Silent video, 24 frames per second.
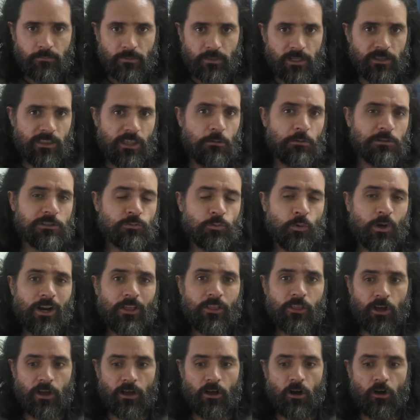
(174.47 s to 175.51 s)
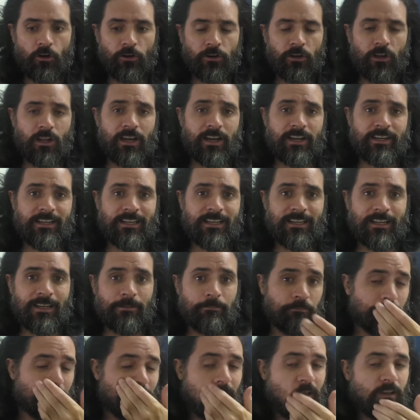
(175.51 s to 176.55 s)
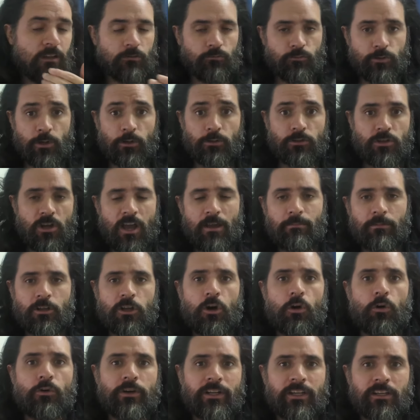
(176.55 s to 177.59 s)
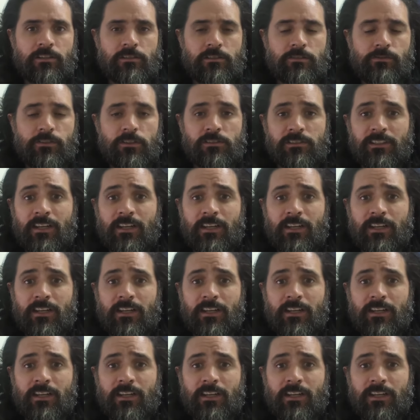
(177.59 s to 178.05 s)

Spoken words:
That was one of the online real-time coding interviews.